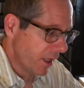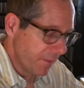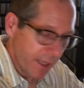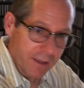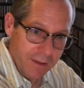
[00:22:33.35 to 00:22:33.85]

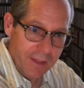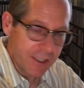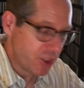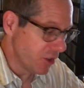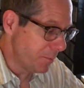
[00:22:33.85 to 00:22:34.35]
that
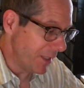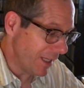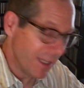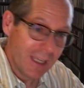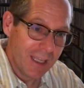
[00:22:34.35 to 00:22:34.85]
should be
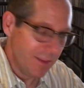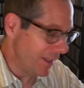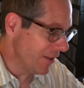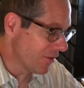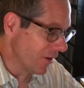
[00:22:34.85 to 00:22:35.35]

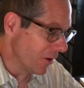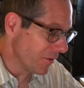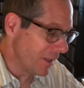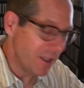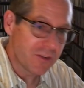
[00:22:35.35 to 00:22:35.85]
these
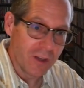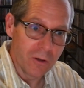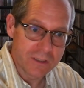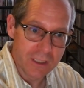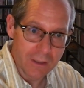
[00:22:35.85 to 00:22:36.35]

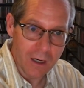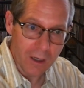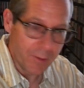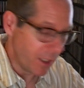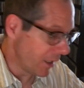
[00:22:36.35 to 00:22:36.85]
notes in the
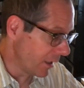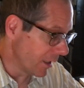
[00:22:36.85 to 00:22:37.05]
harmony,